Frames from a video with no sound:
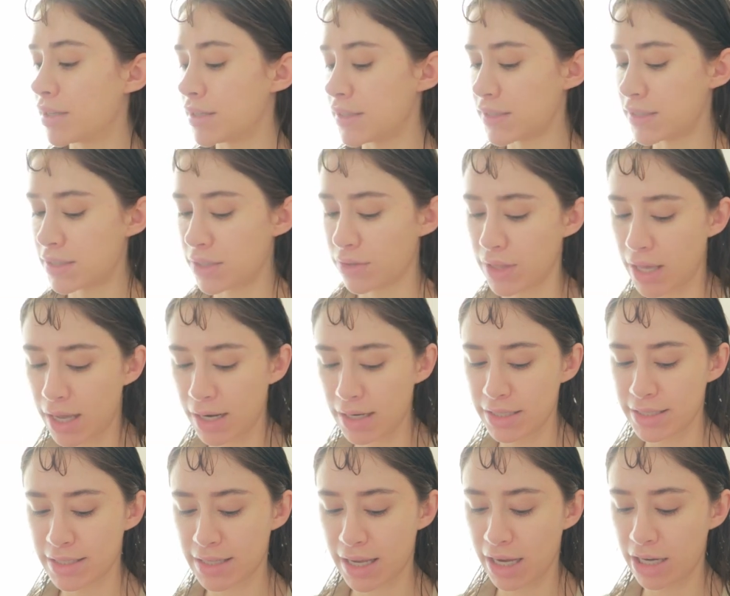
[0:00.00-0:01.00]
So that
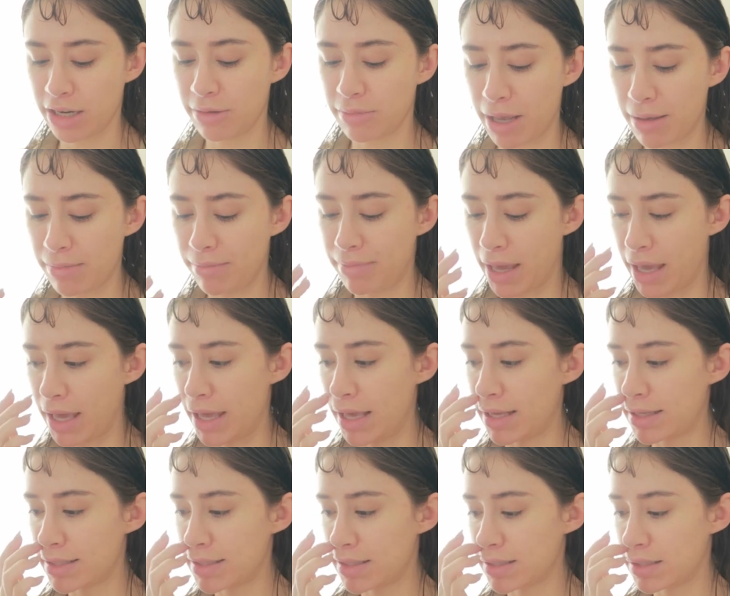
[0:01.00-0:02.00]
is kind of my
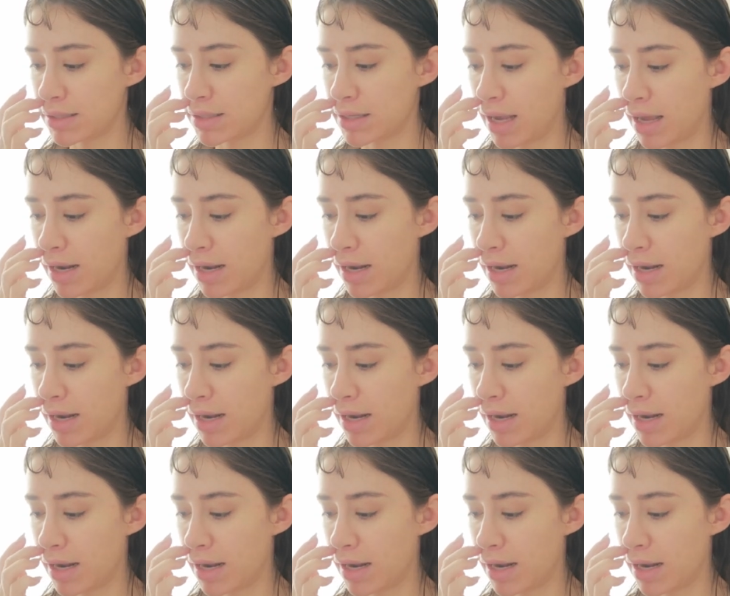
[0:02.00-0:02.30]
base,